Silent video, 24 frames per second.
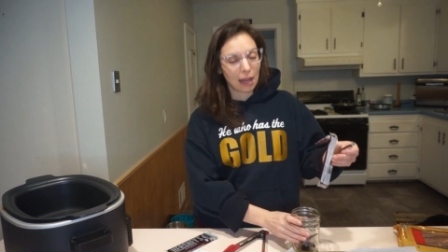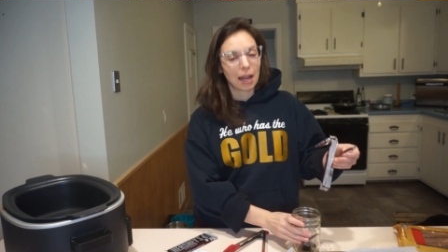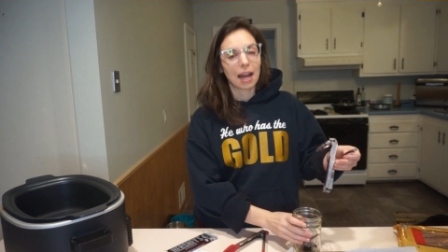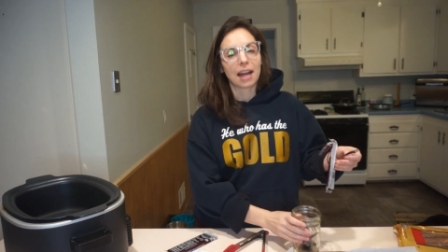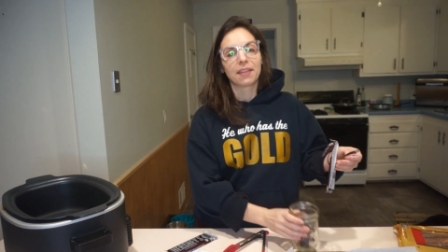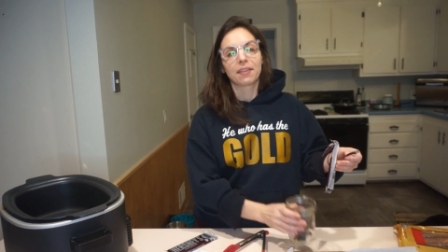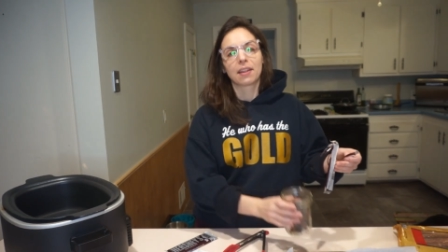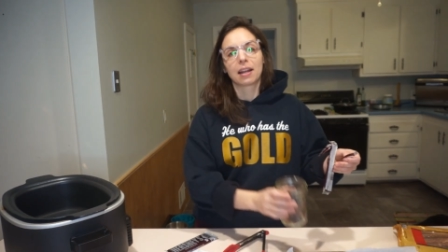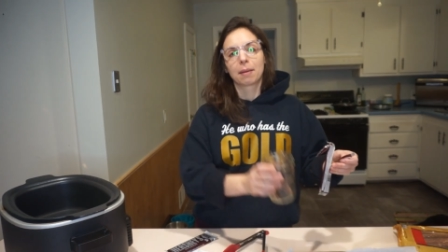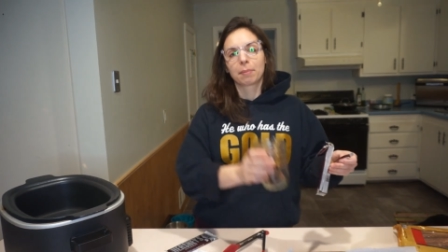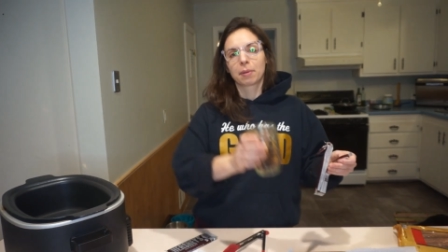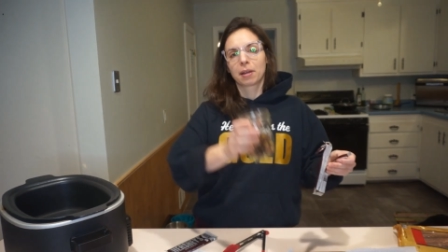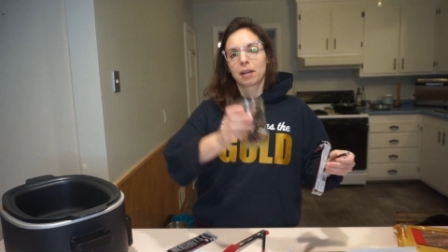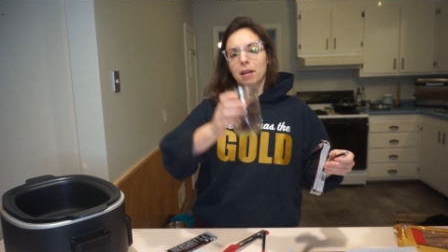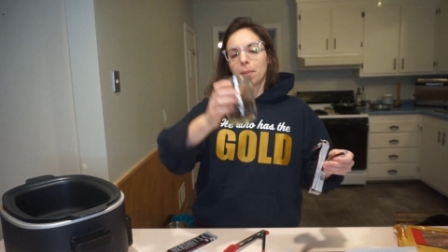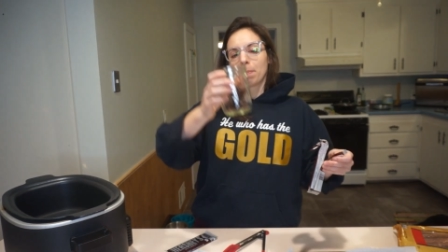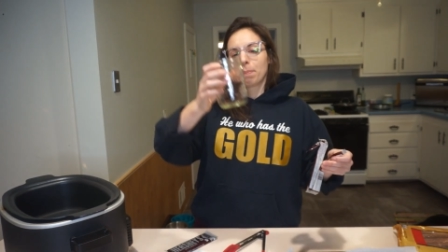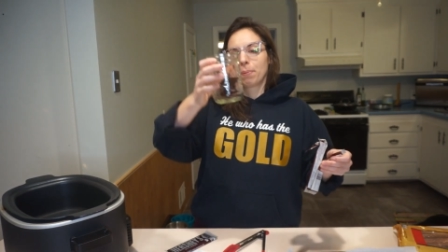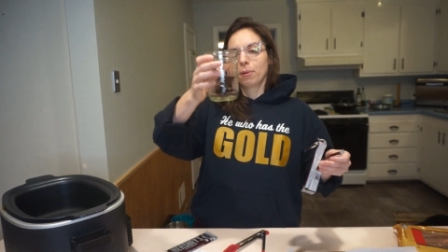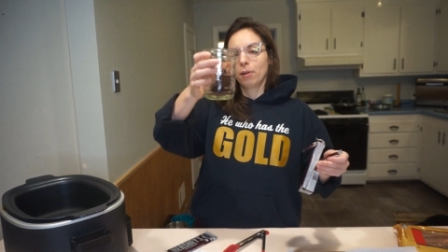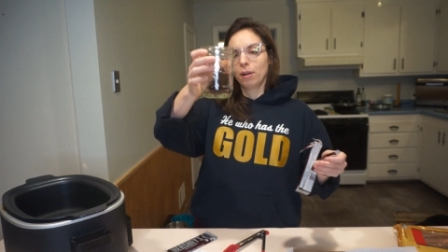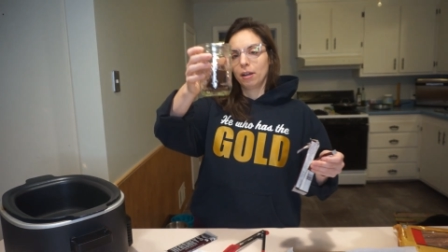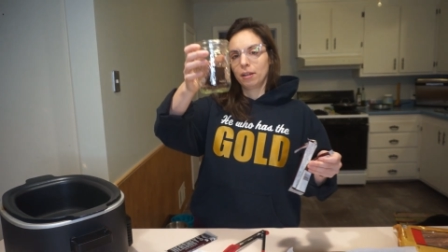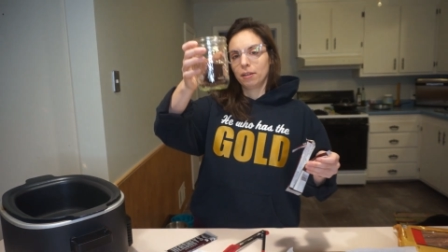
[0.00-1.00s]
and then I'm
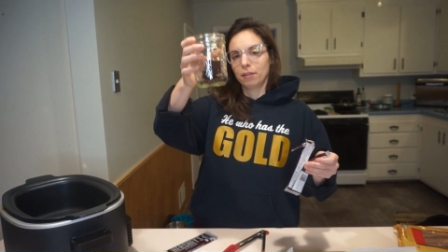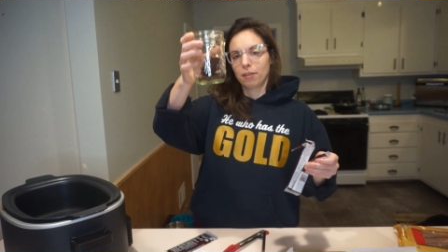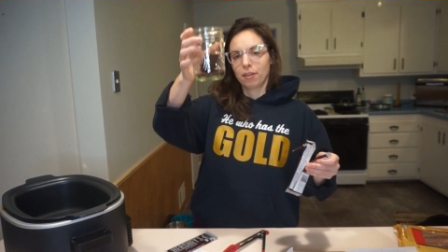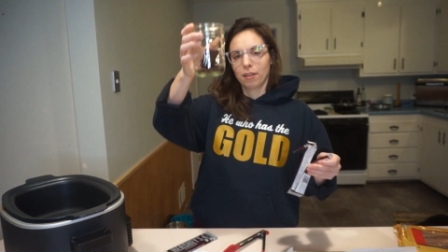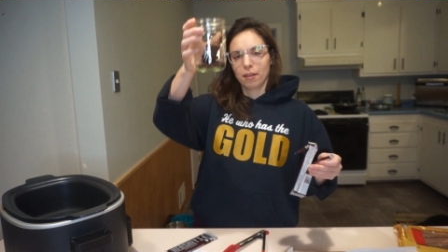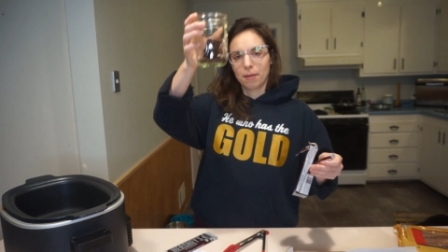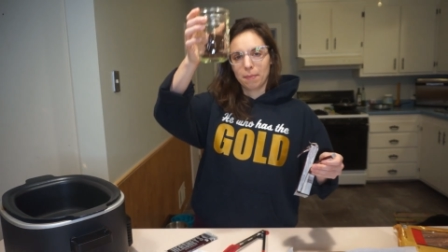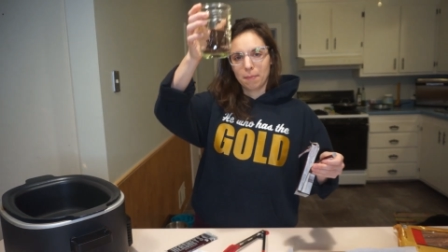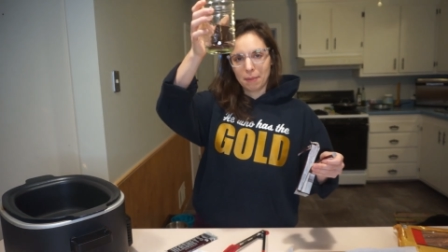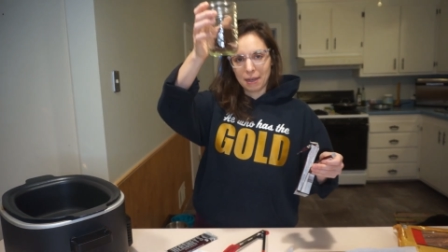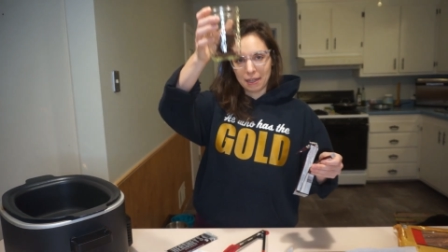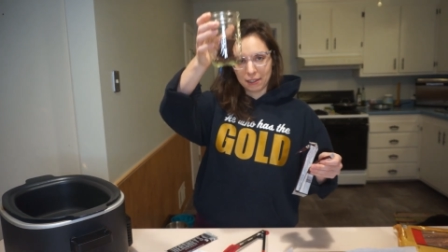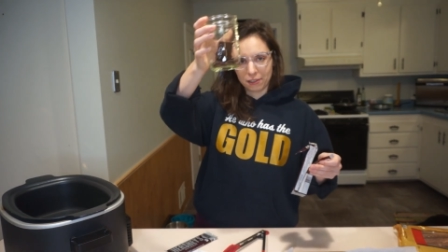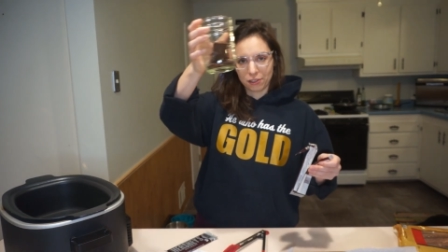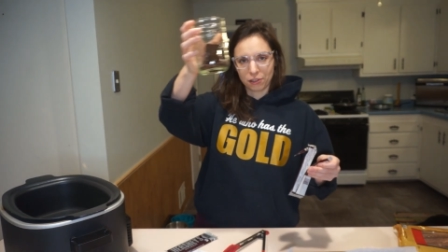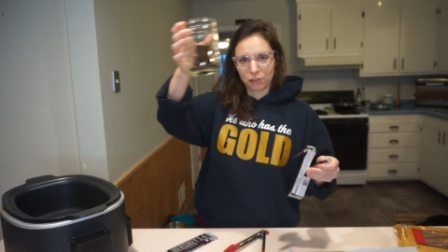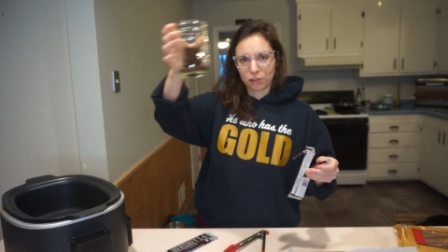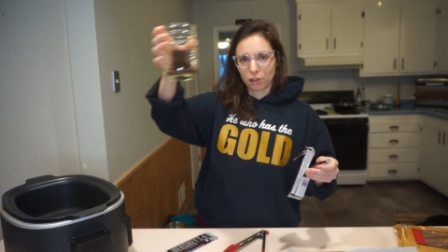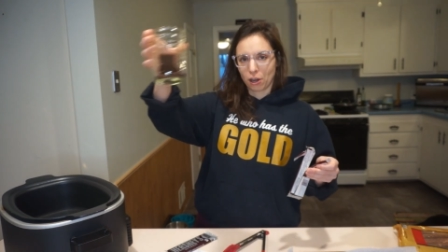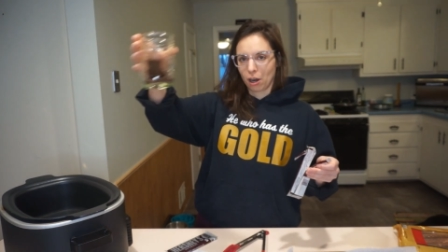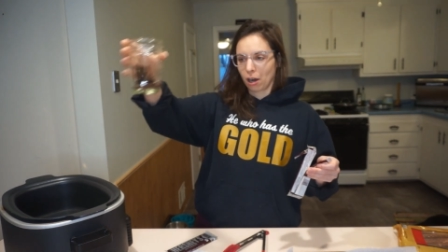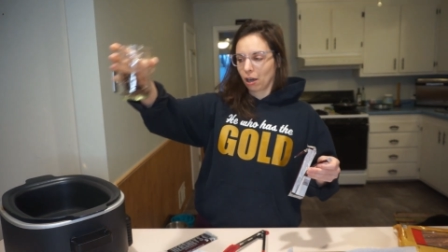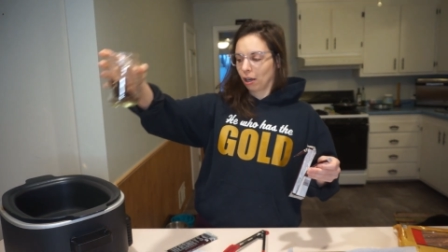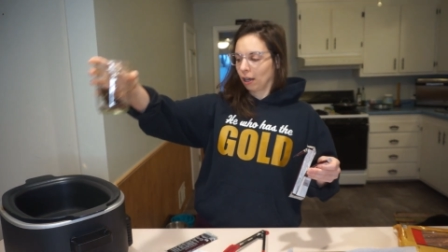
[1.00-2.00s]
gonna put the mason
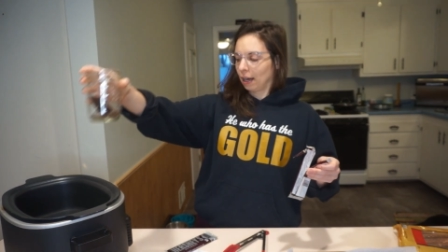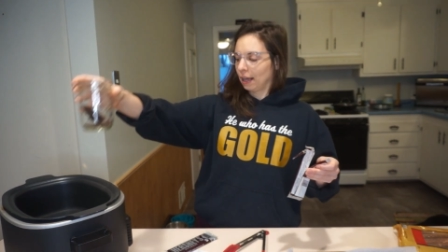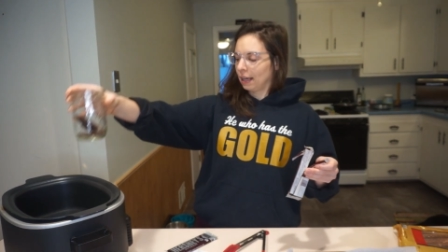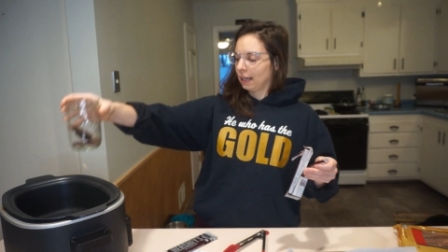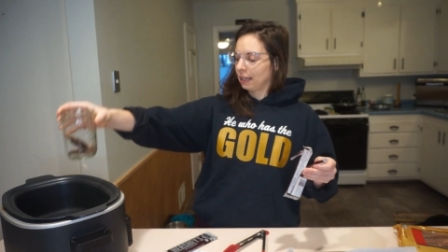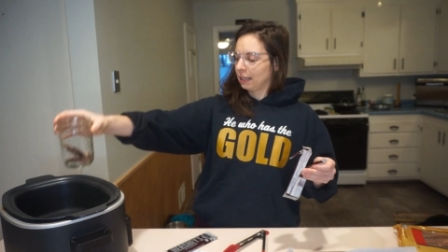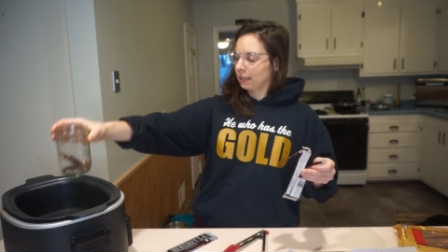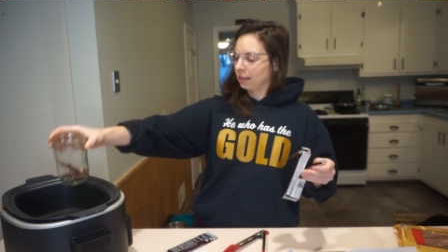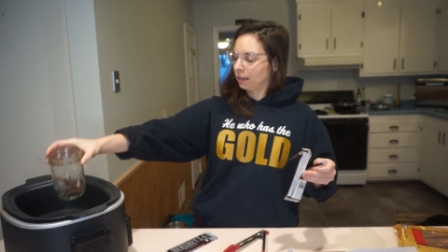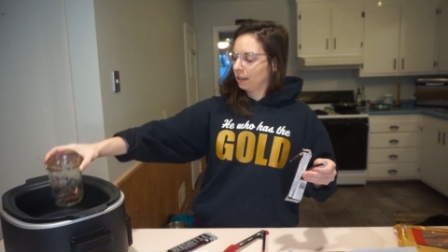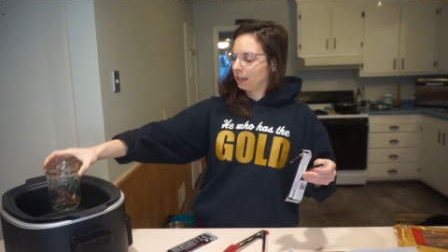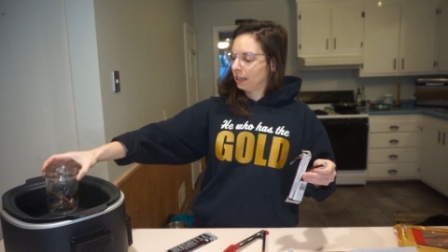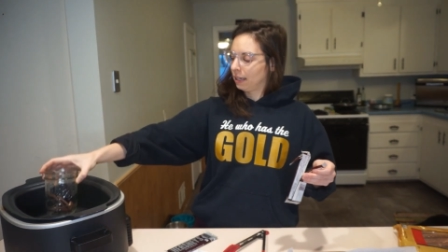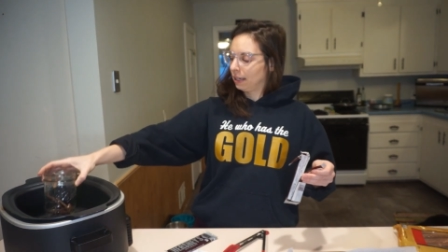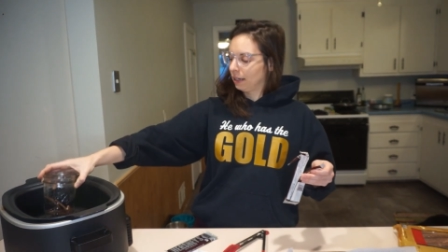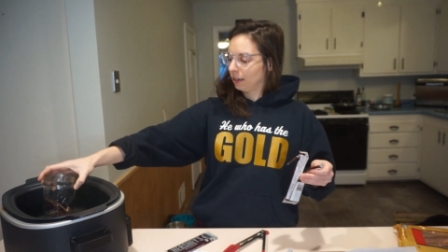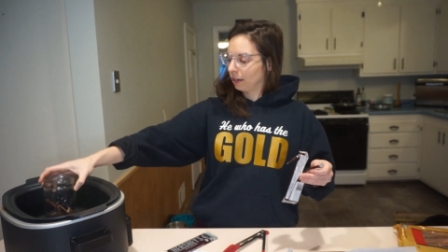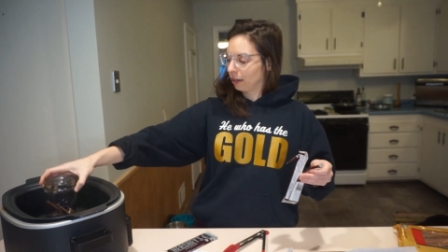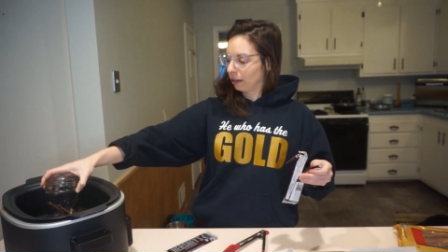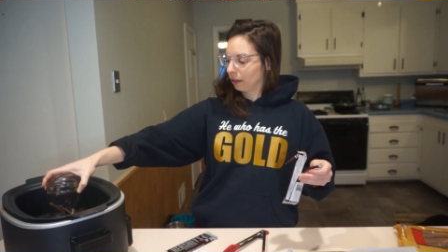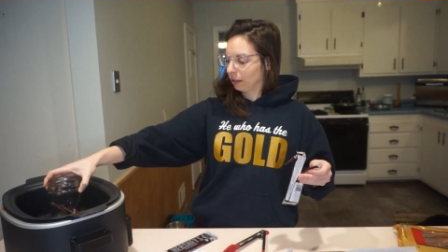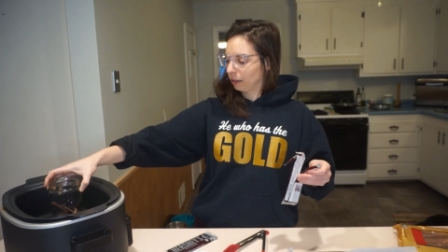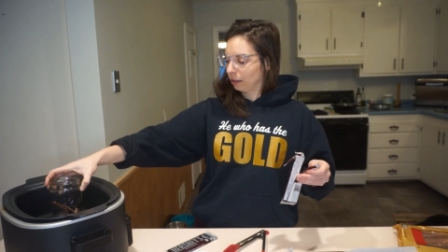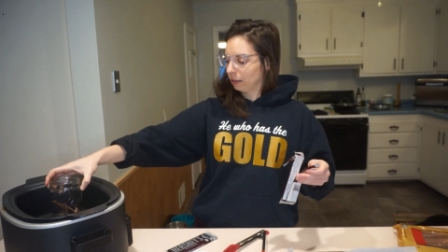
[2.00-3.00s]
jar in
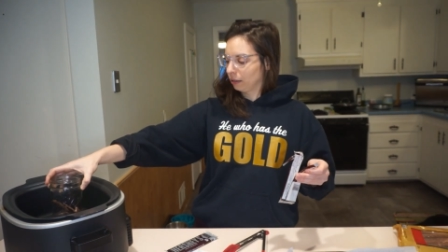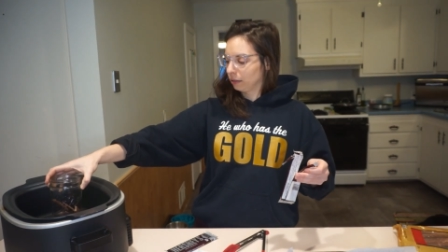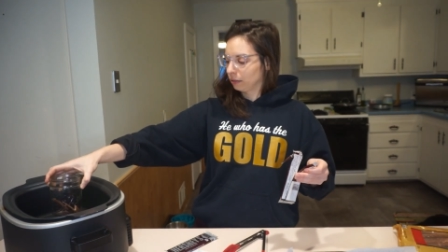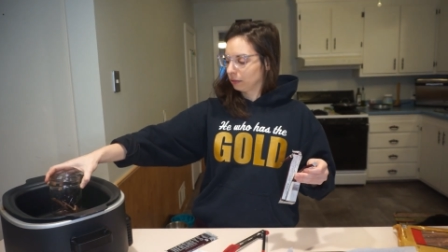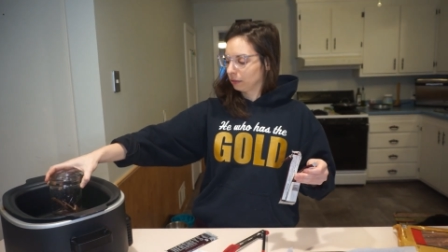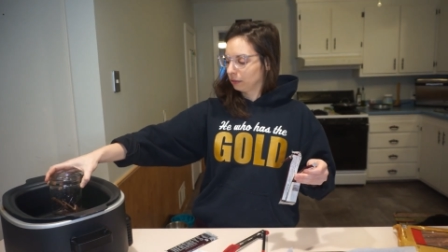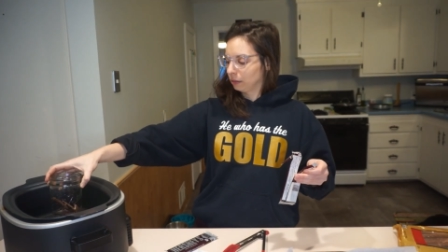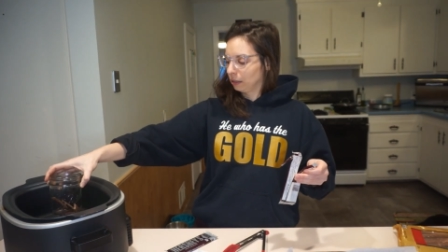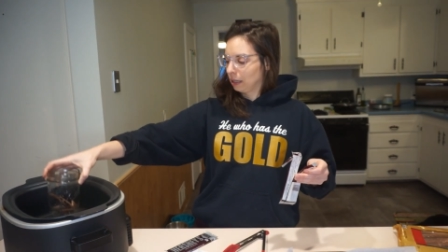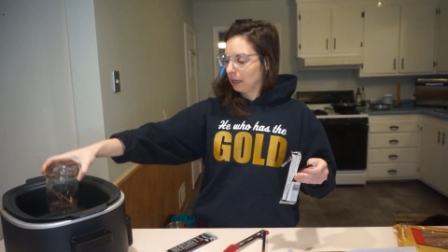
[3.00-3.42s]
here